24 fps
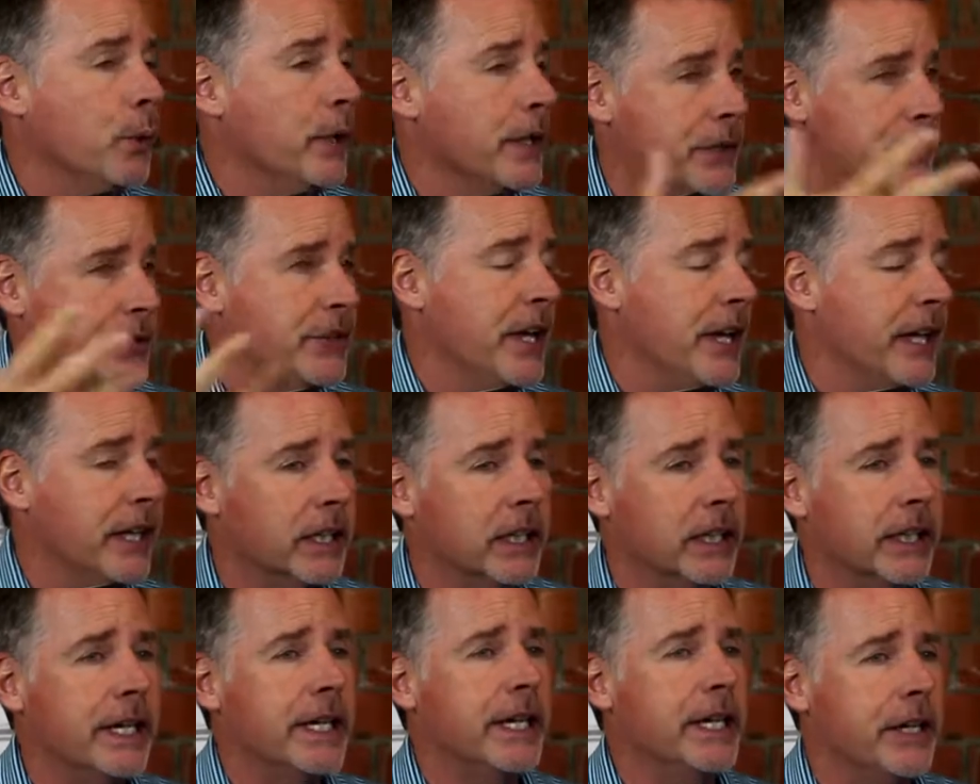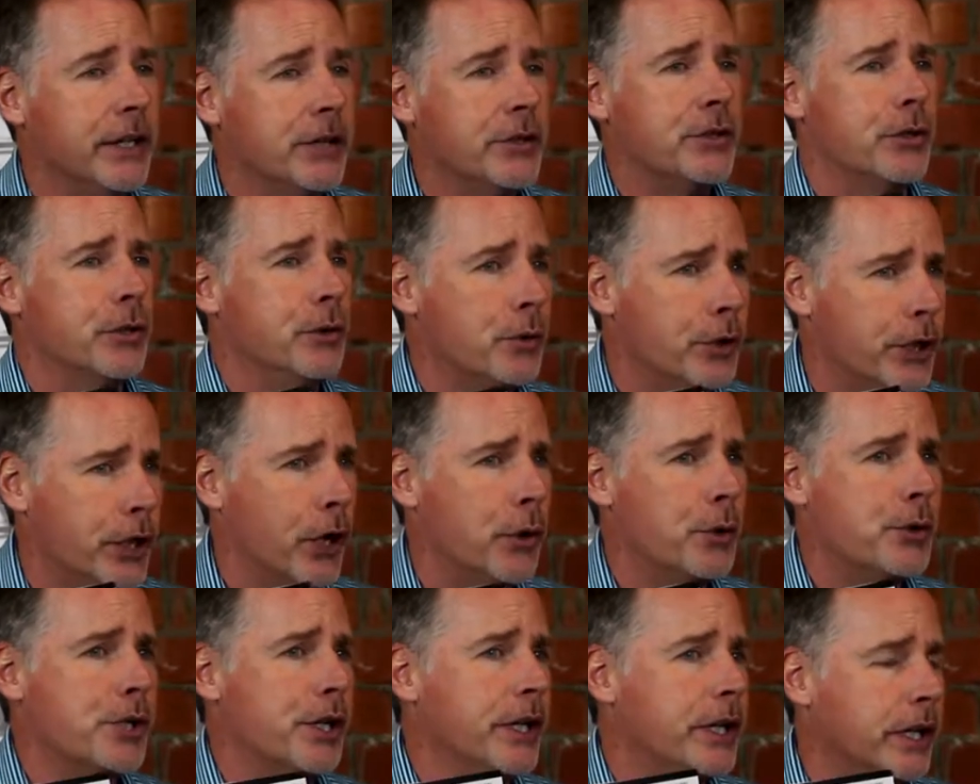which then lead into
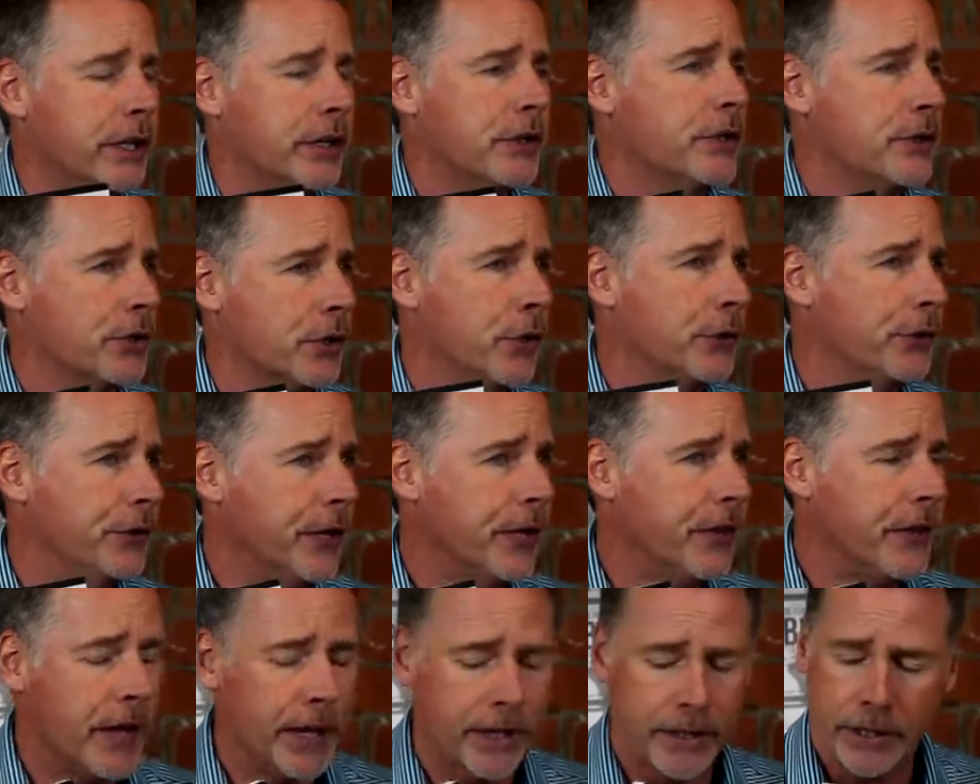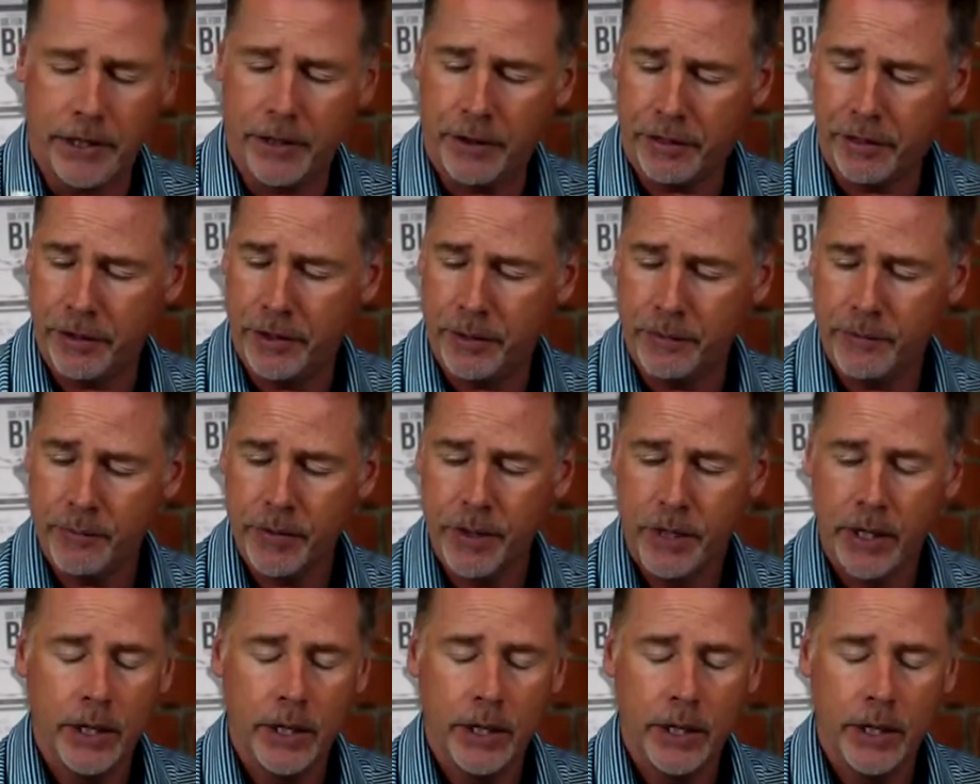coaching, consulting, and that kind of thing.